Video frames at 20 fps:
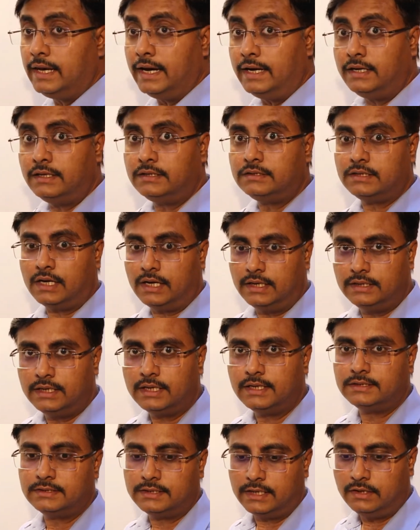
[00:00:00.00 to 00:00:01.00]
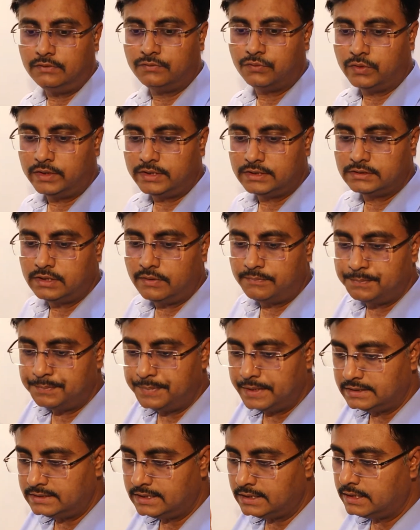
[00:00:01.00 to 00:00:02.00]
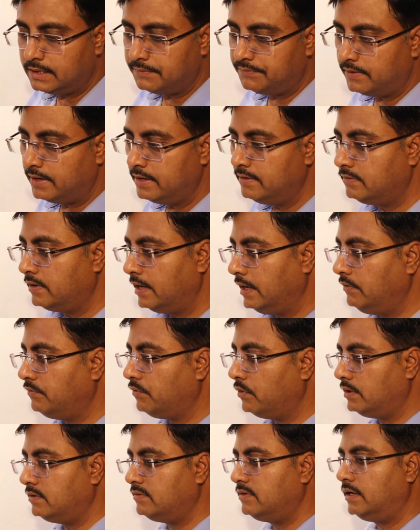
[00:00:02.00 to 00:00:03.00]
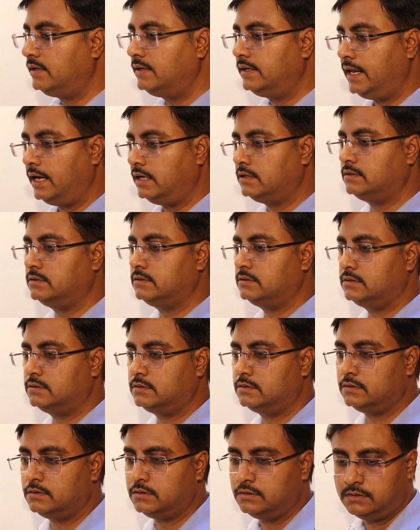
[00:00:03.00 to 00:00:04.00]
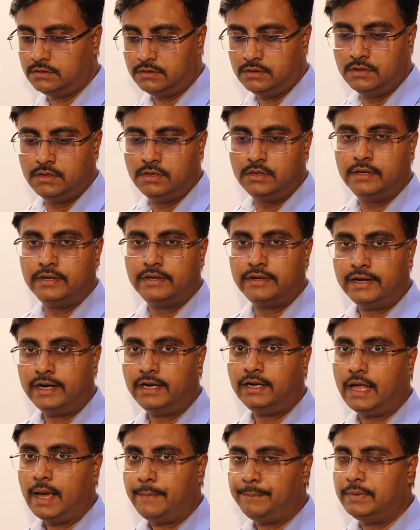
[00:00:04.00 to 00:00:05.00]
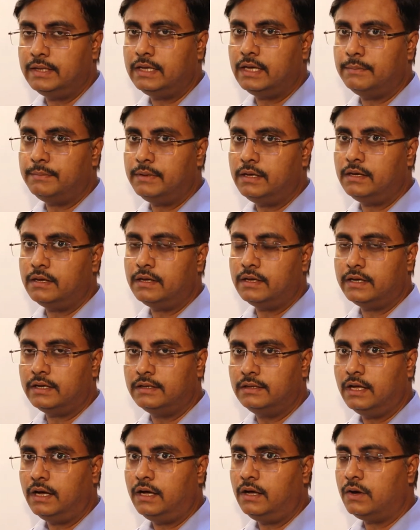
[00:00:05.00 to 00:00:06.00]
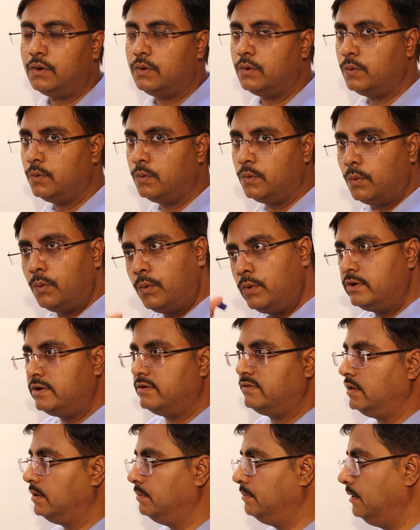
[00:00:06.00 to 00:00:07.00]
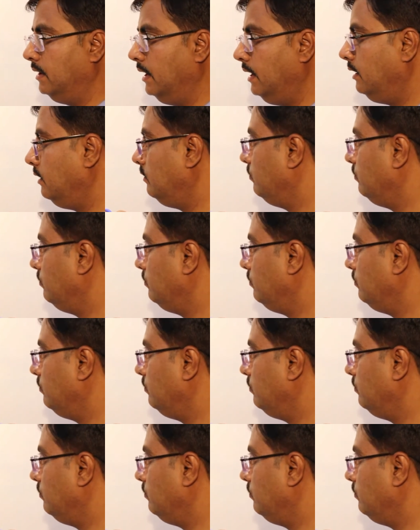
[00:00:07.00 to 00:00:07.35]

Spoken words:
let us understand what is the basic difference and what is the tax rate applicable in the old regime. Let